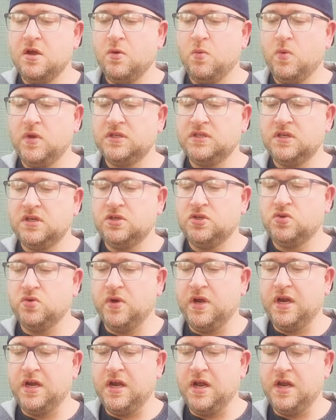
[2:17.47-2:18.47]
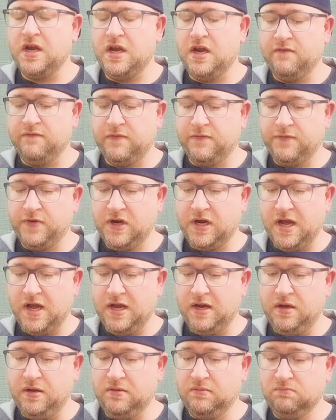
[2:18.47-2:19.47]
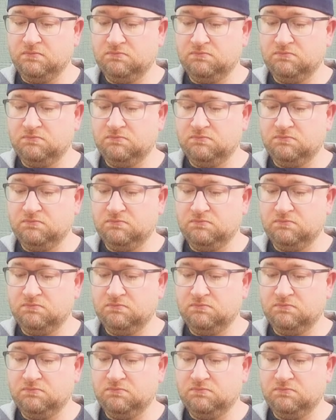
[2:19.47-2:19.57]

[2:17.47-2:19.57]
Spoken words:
Once enjoyed, never forgotten.